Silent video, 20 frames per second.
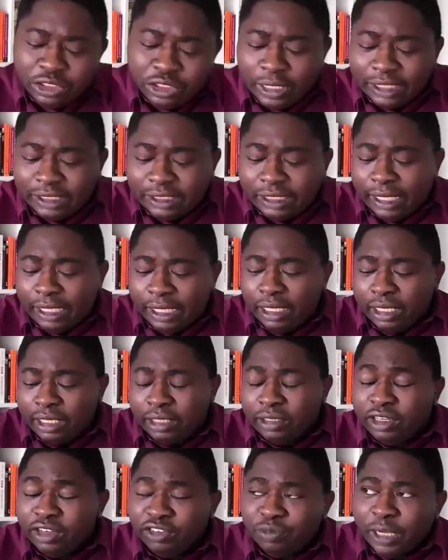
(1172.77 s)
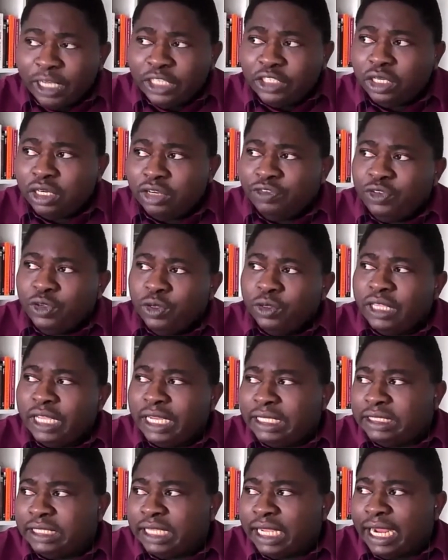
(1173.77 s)
interesting. You've mentioned a few
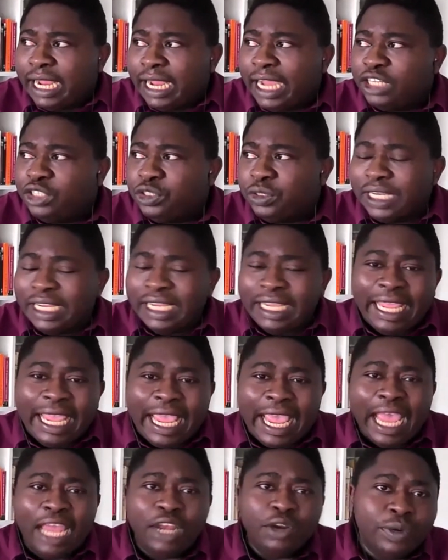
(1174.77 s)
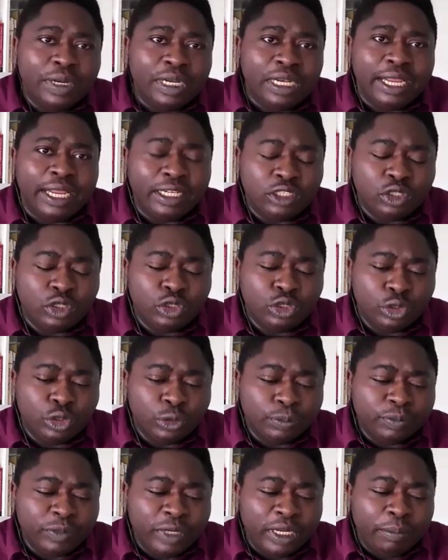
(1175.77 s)
things that I actually can relate
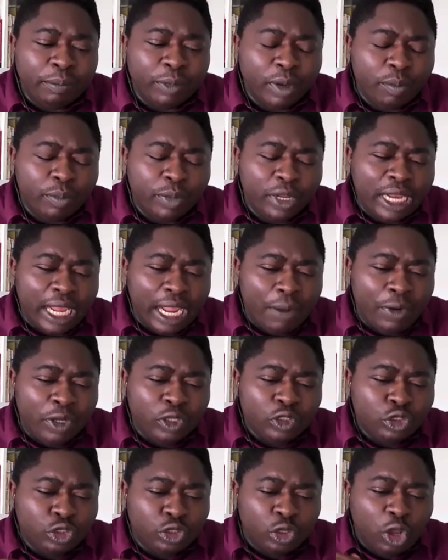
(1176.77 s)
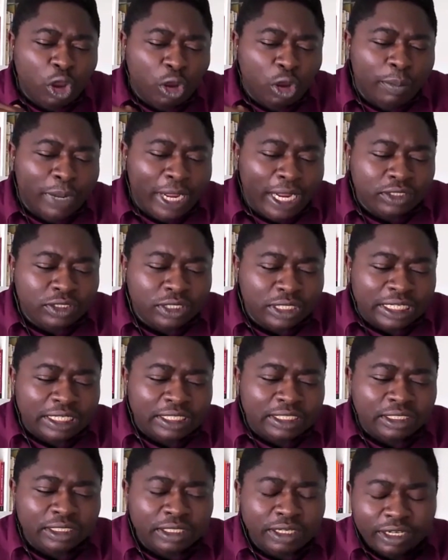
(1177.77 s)
to, but I want to come back to
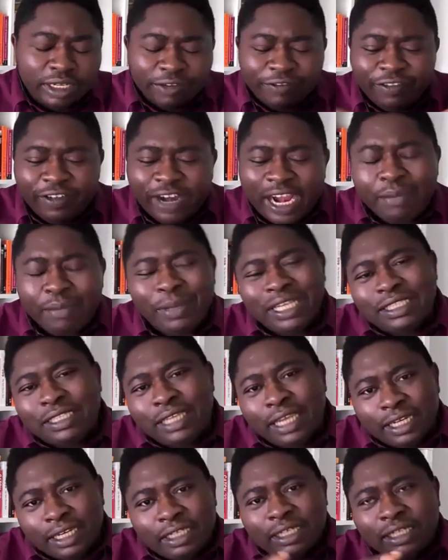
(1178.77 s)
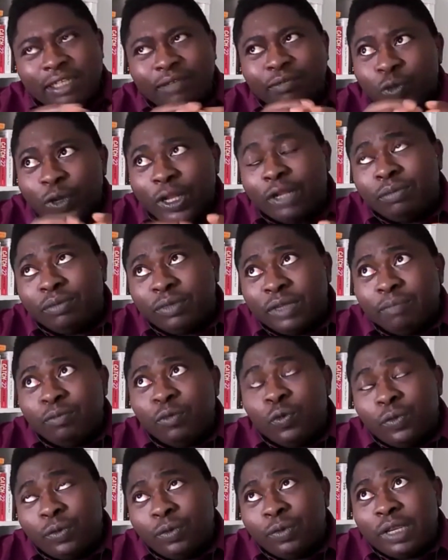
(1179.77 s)
the fragmentation, well,
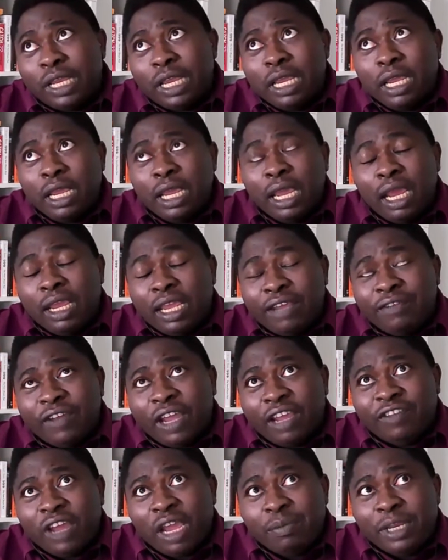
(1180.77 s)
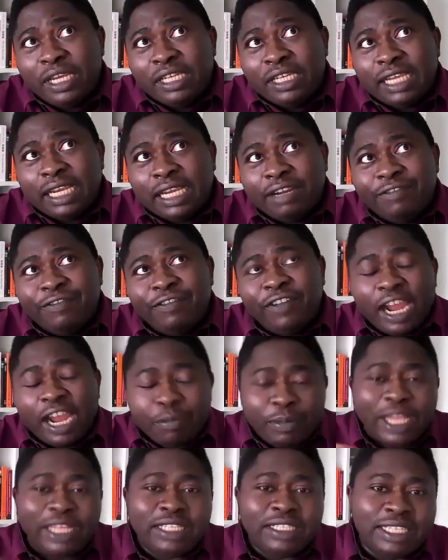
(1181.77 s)
if I may say, the
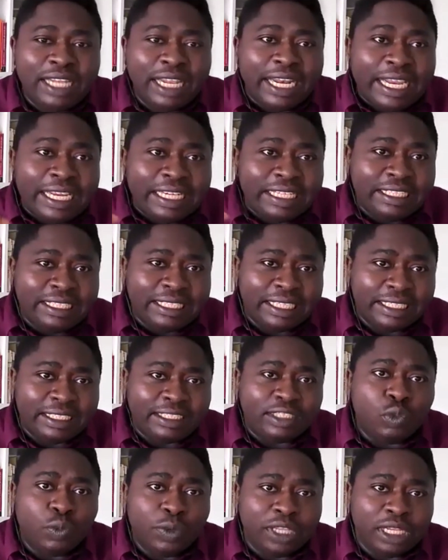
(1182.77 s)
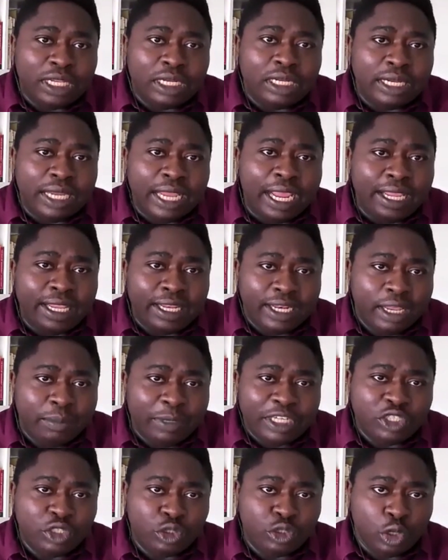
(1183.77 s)
fragments that exist within the
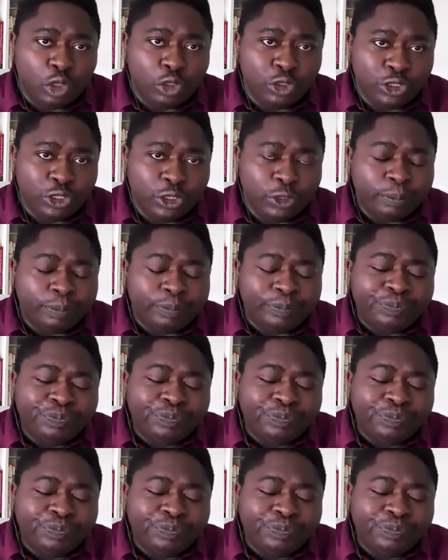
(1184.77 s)
academic structure.